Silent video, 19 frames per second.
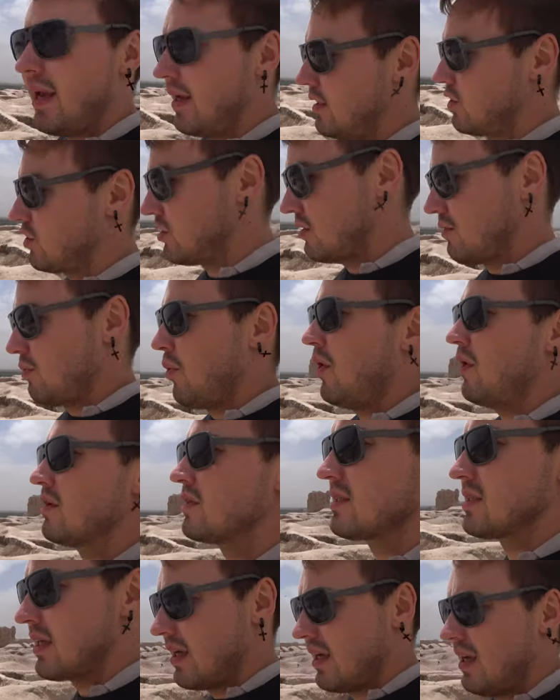ancient
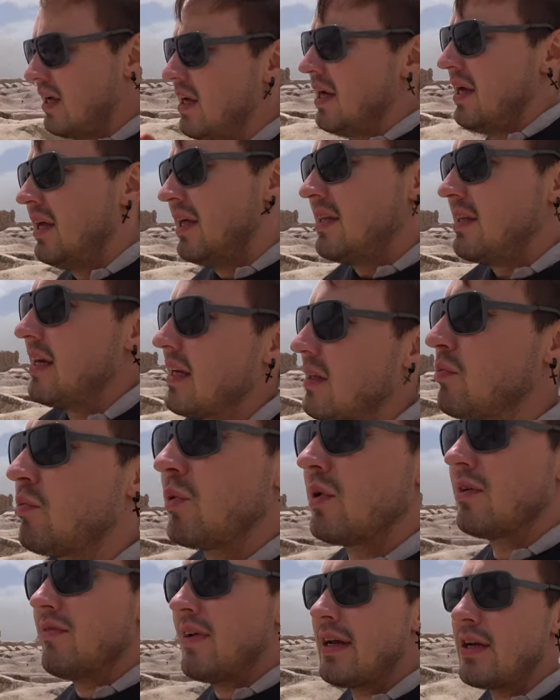walls that
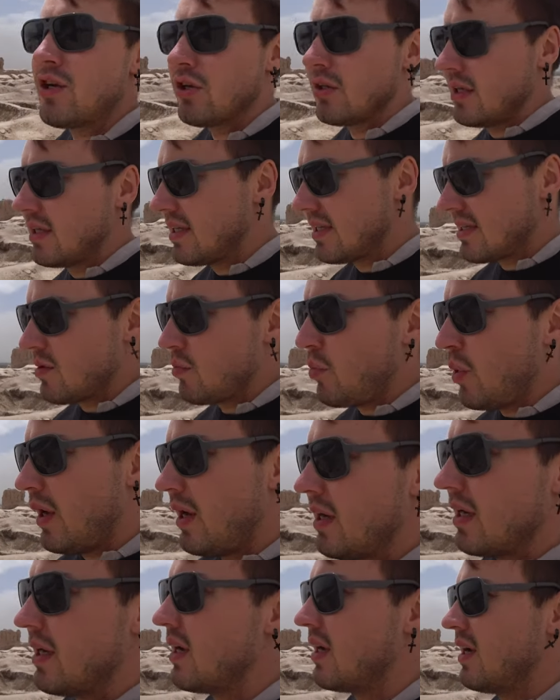will eventually
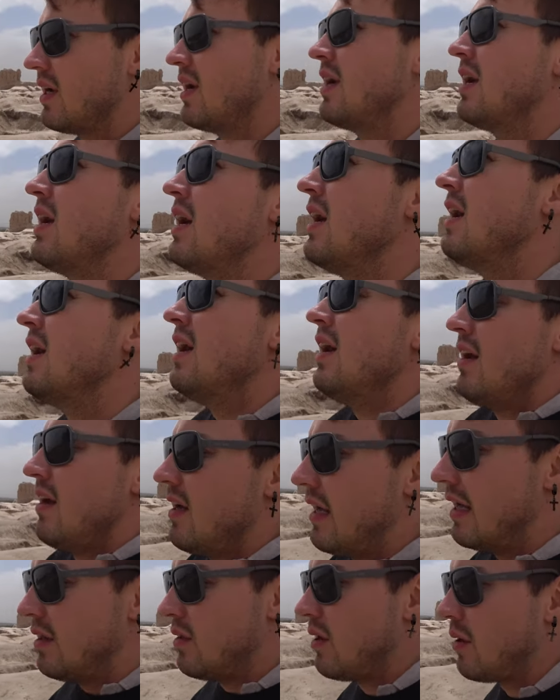disappear,
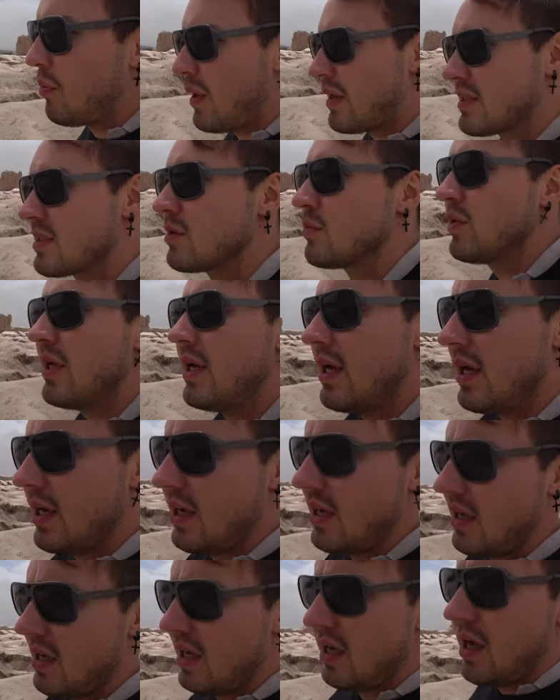and possibly
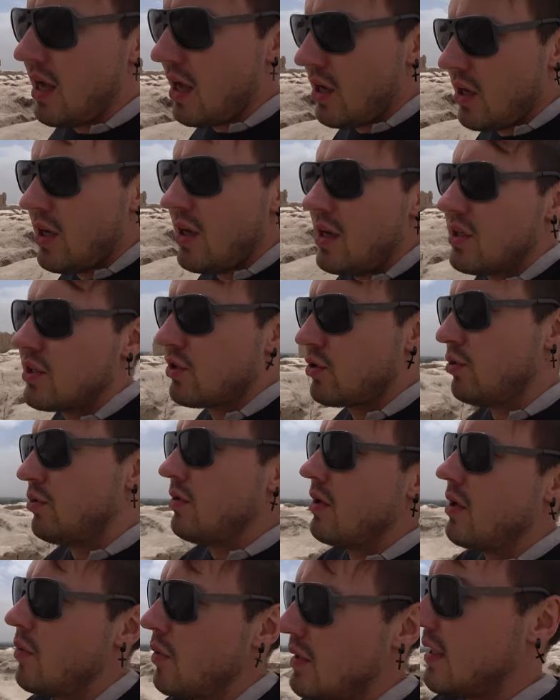
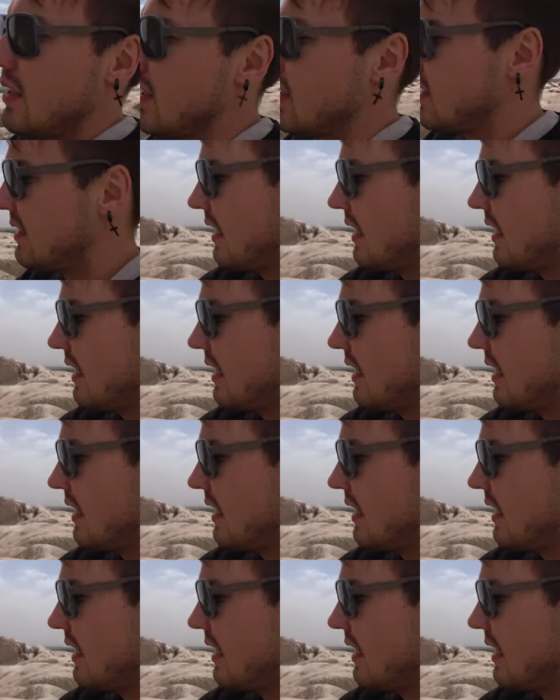soon, within a